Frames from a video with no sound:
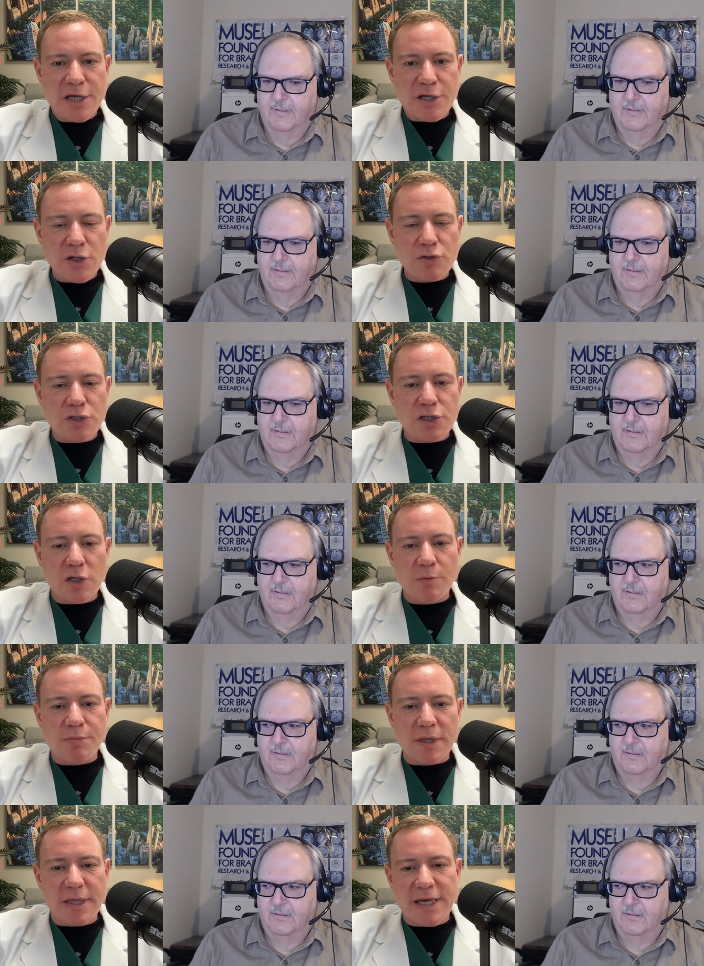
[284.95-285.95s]
Speaker 1: do you still
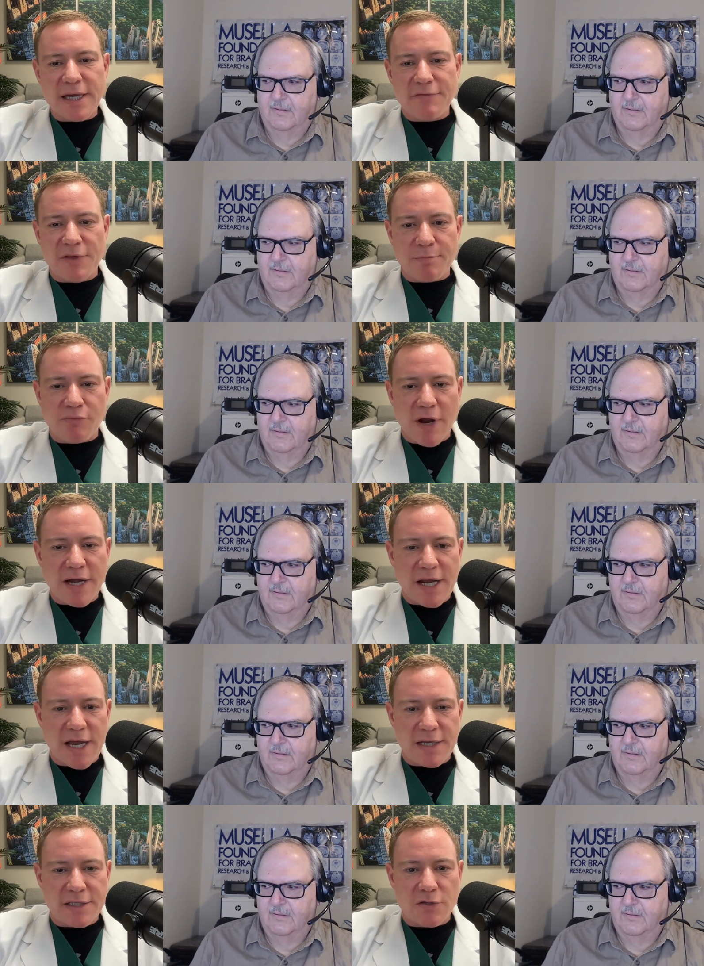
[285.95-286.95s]
believe that brain
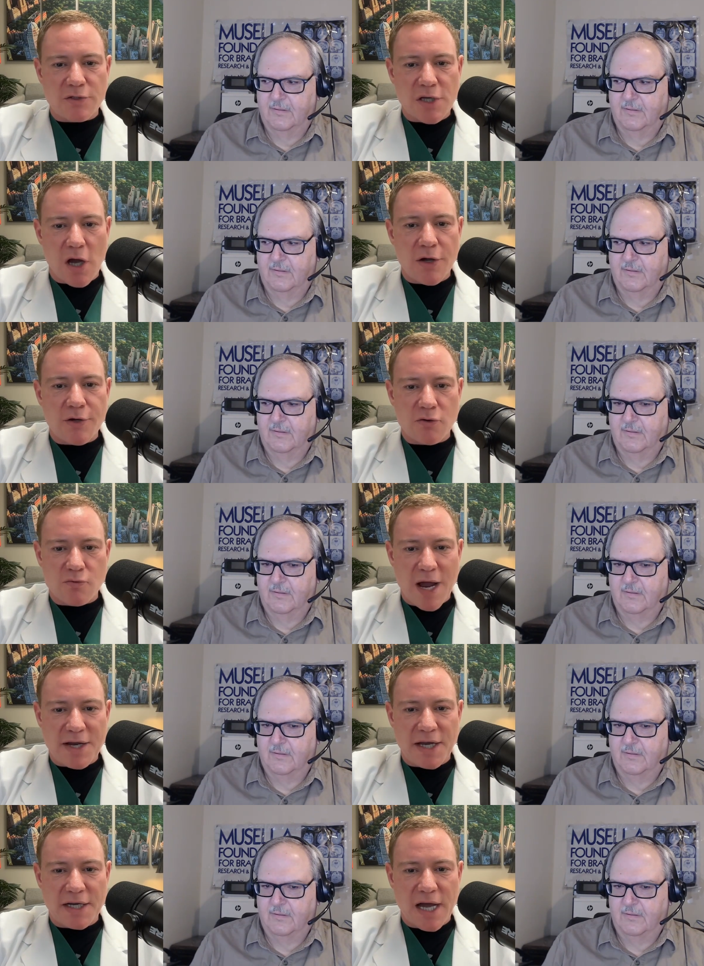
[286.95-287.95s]
cancer is under
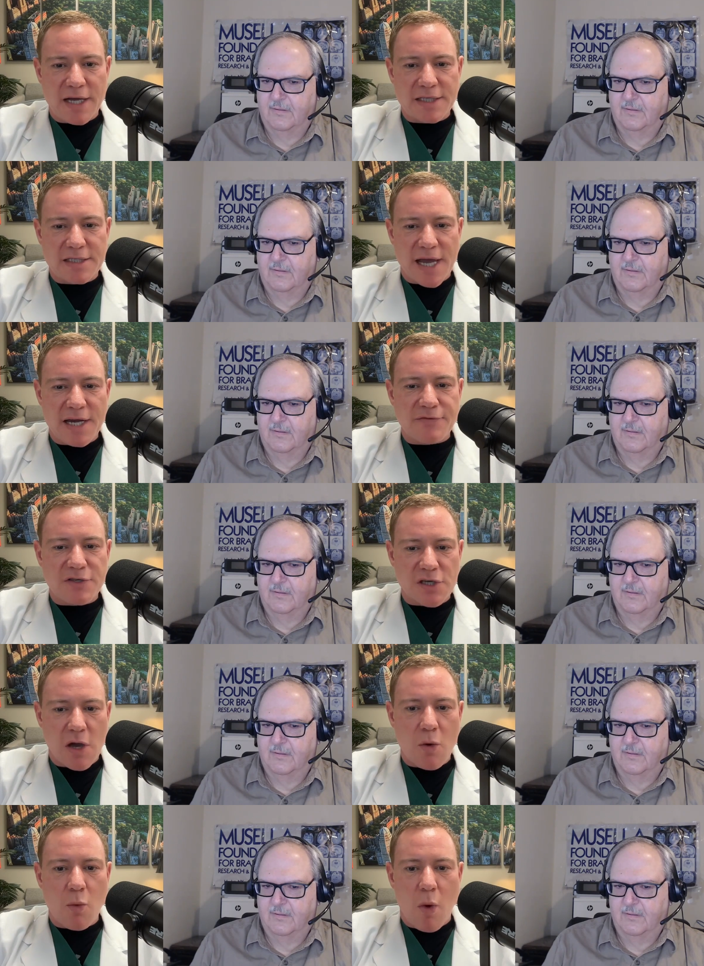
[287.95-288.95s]
recognized? And if
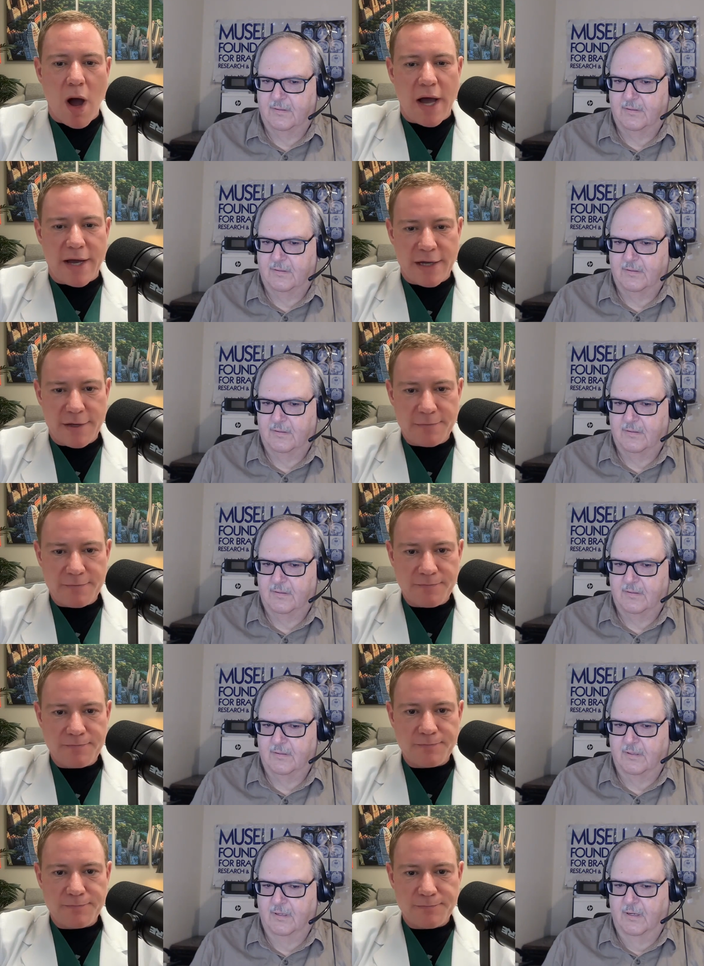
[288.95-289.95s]
so, why?
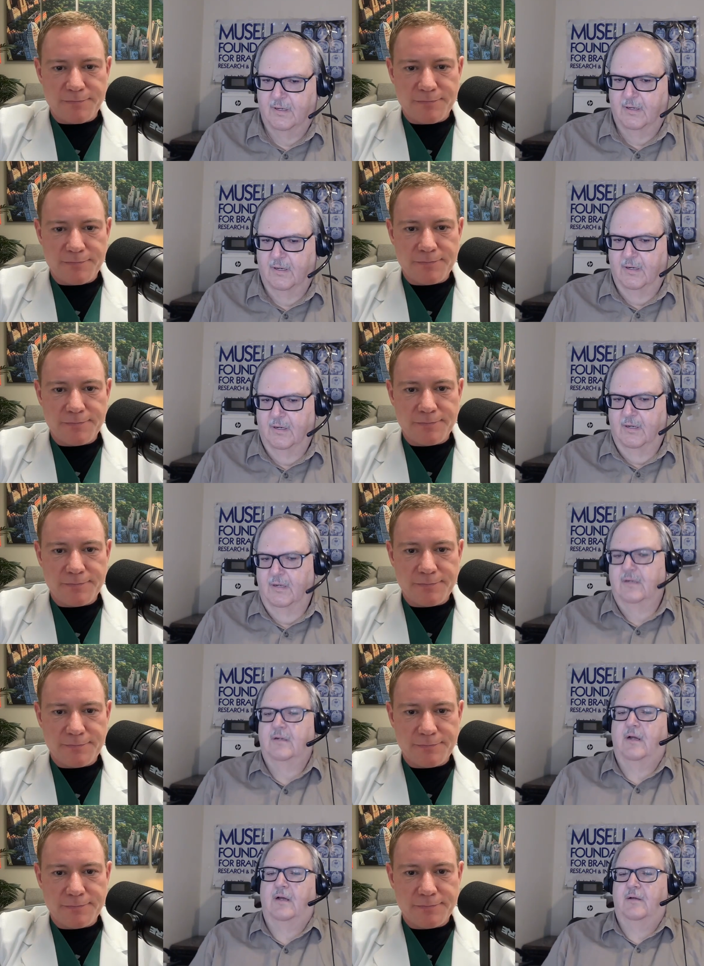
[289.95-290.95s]

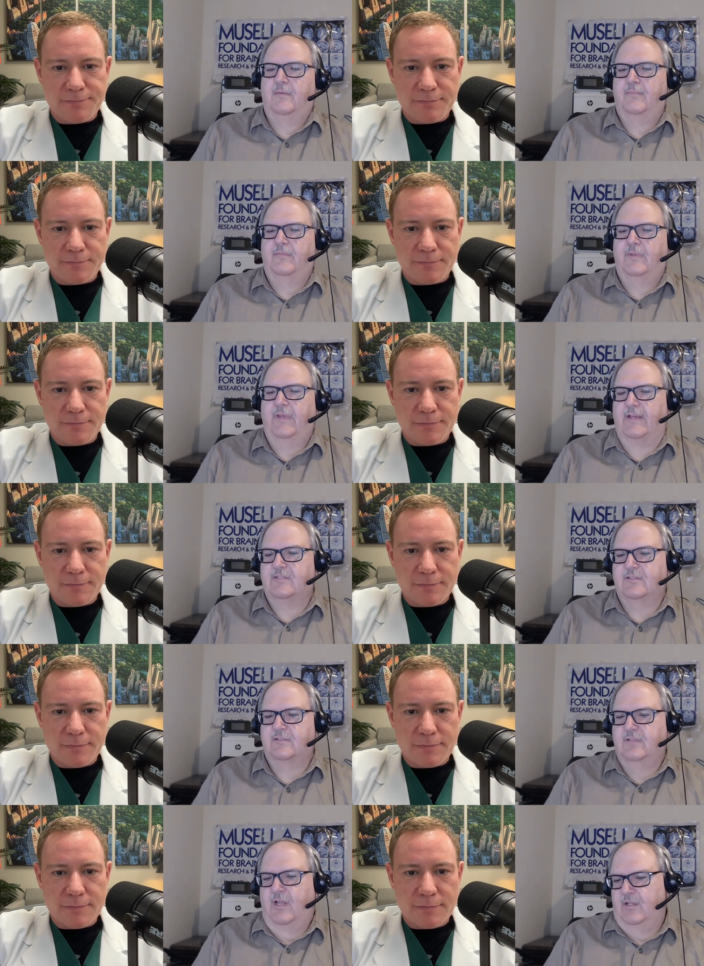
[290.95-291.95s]
Speaker 2: Uh, yes.
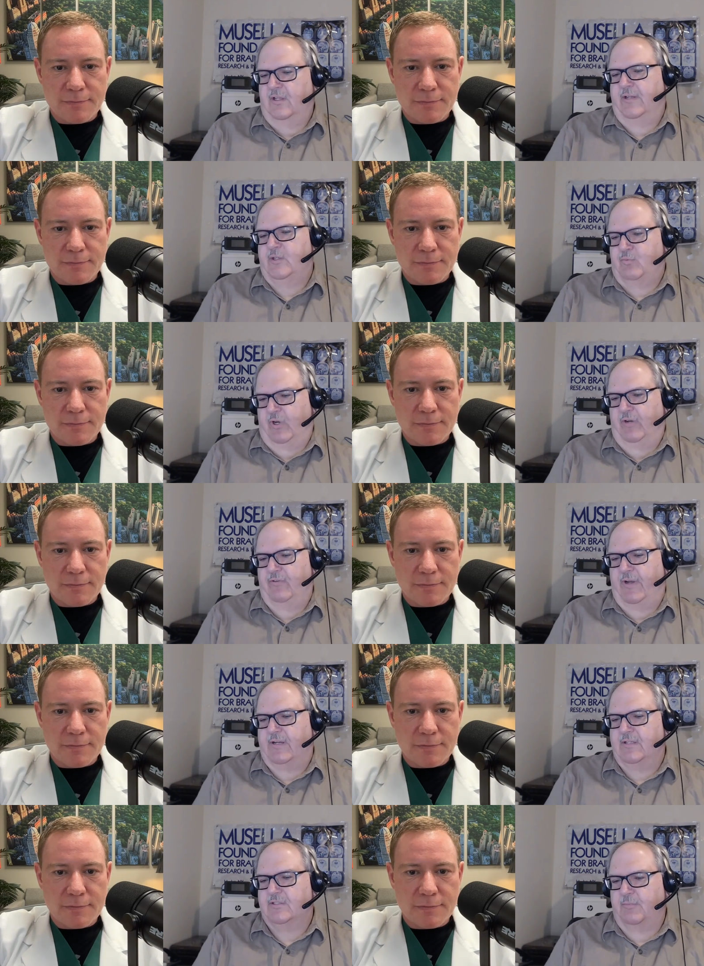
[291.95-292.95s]
Luckily, it's pretty
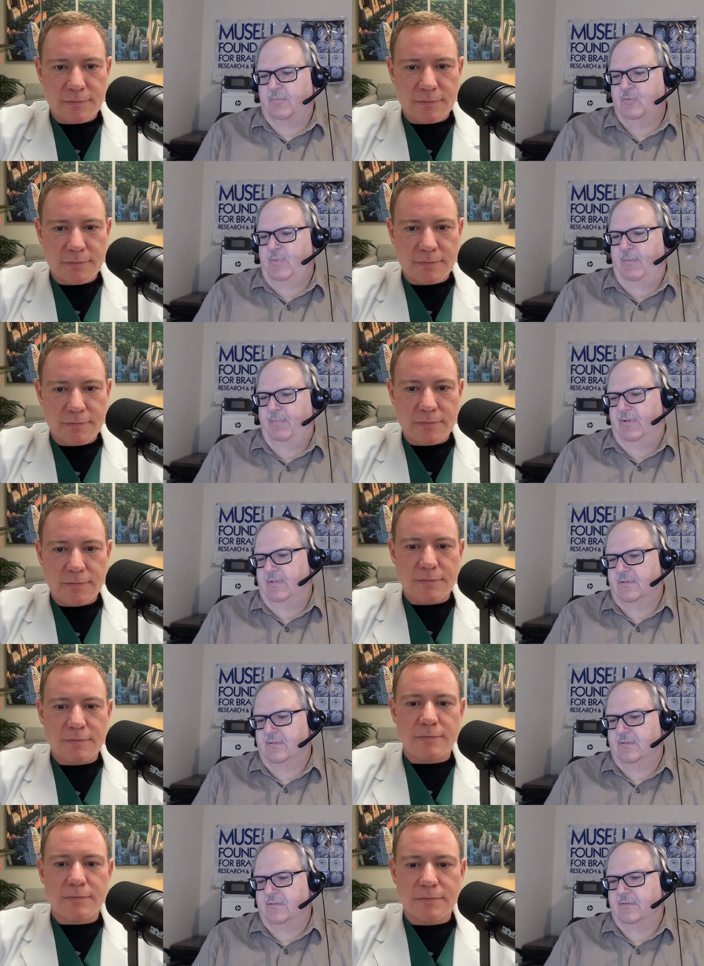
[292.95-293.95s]
rare. So most people
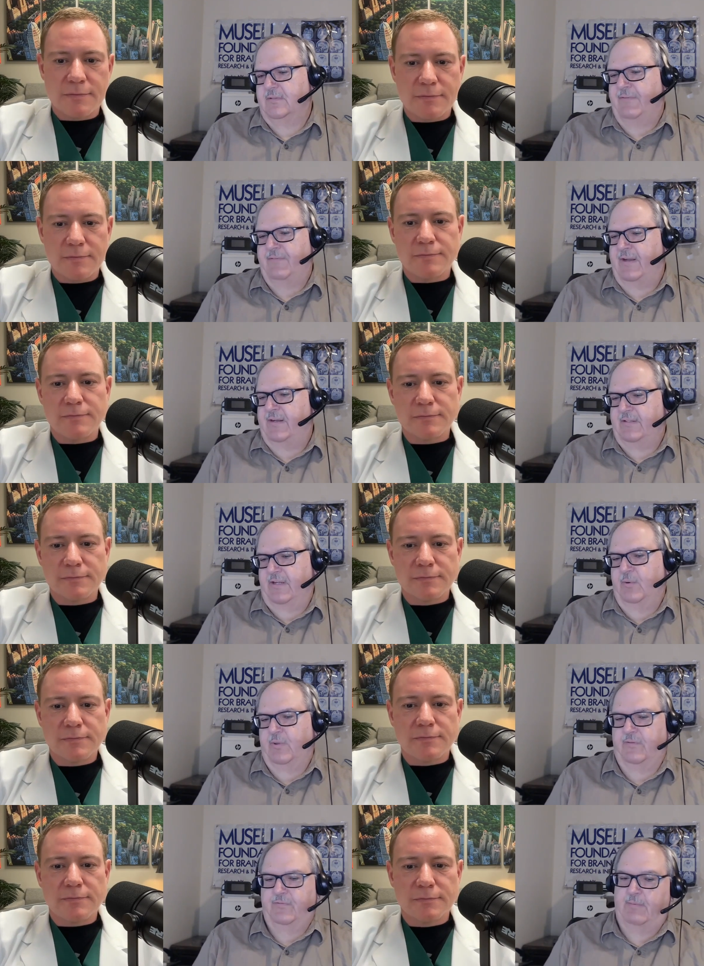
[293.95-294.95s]
never had to
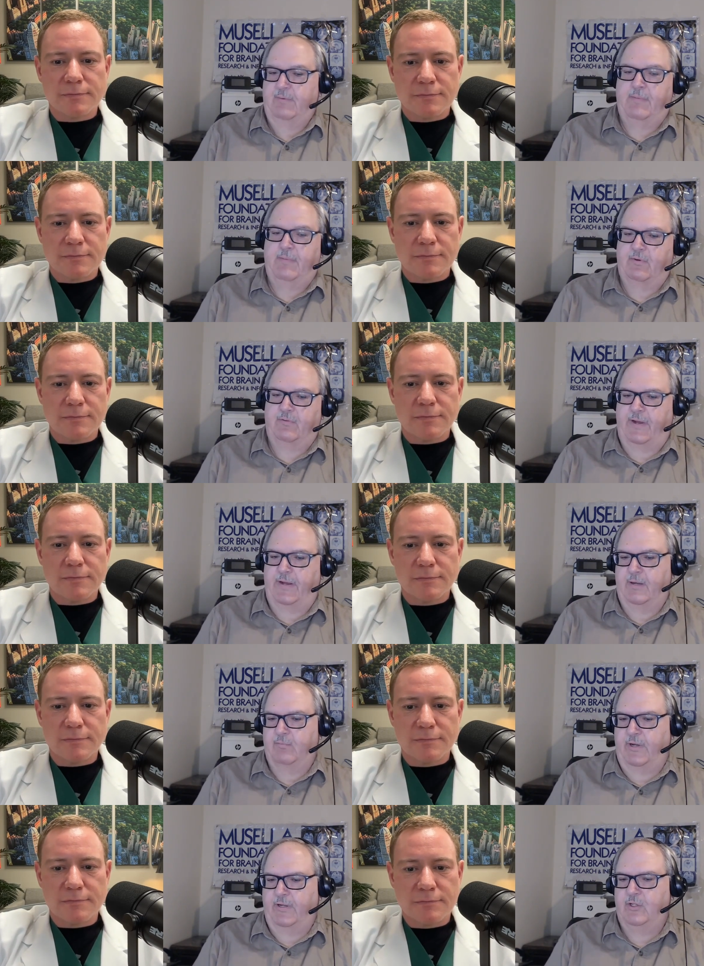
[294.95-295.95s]
deal with a family member
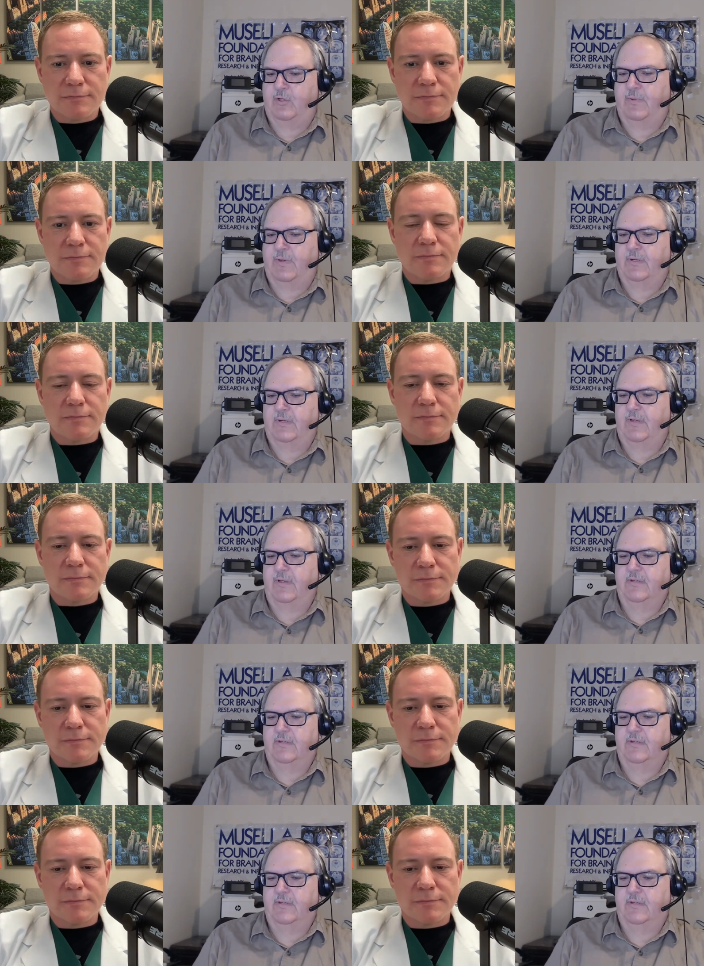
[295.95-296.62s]
fighting a brain tumor. You